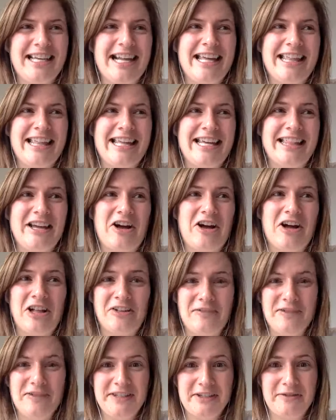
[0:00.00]
And I think that
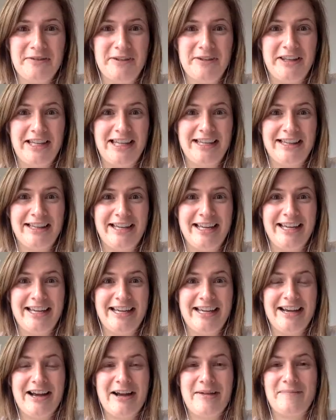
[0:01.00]
all of us are feeling
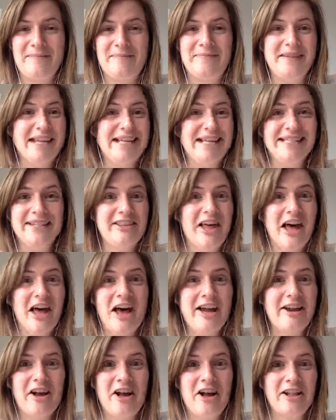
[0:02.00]
like it's a
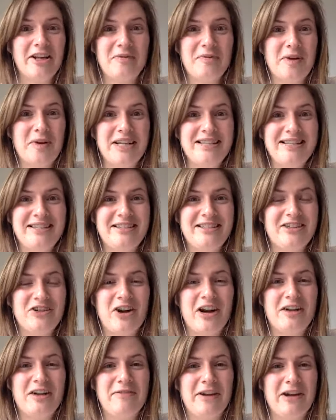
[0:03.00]
lot all at once to
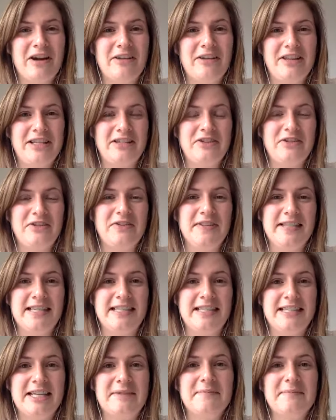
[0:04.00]
try to figure out these new
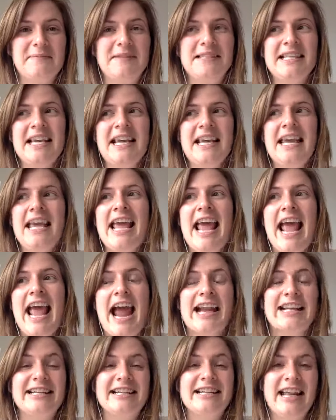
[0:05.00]
systems.
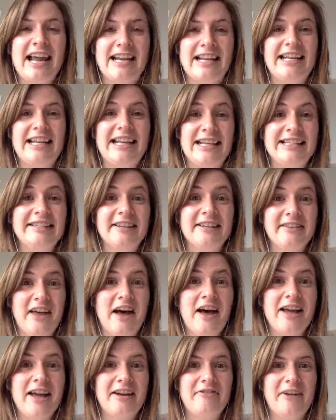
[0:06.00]
And it is a
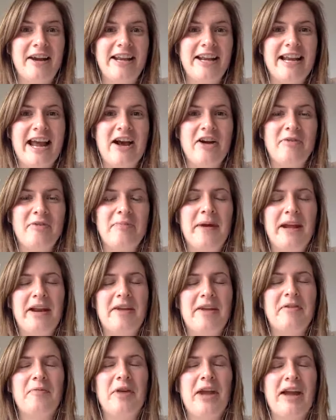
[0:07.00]
lot right now, but
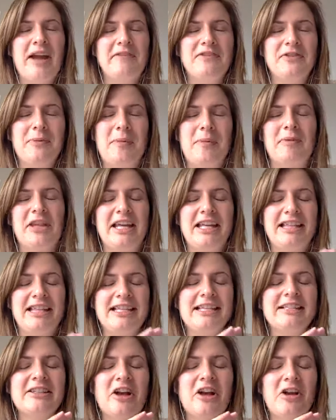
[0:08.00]
we have to remember, like,
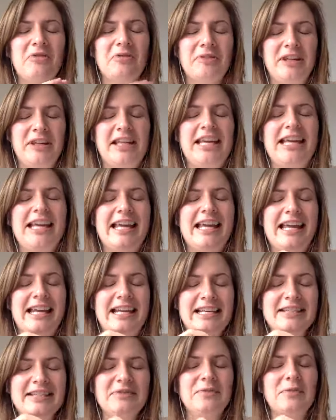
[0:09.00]

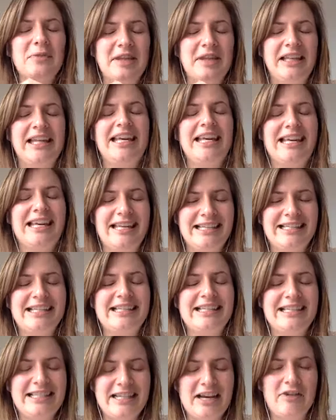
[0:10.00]
it is really
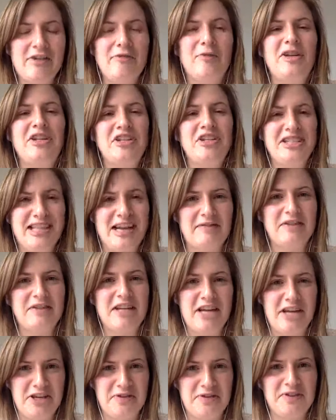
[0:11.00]
easy stuff. We just have to
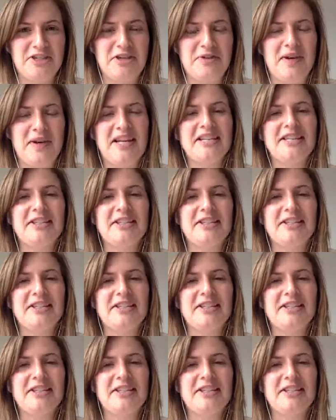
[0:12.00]
get used to it.